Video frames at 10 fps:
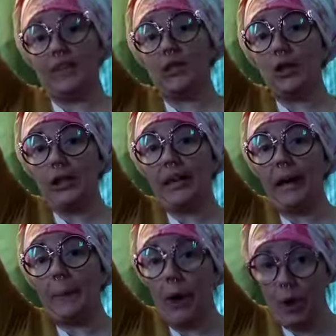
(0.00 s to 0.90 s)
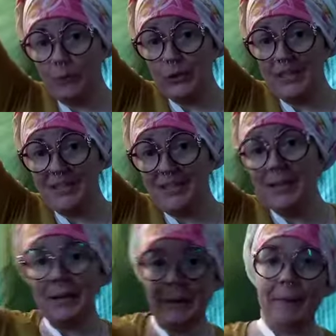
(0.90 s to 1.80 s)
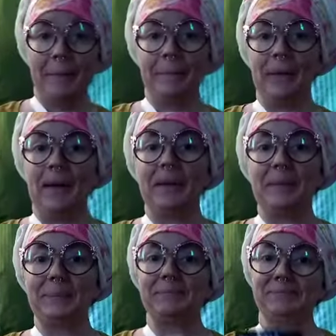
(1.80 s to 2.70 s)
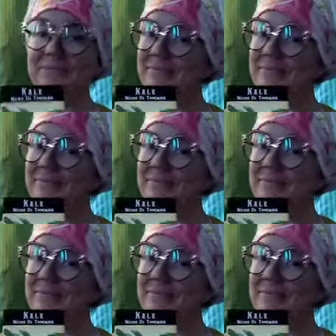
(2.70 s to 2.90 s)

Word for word: They start looking like palm trees. Um,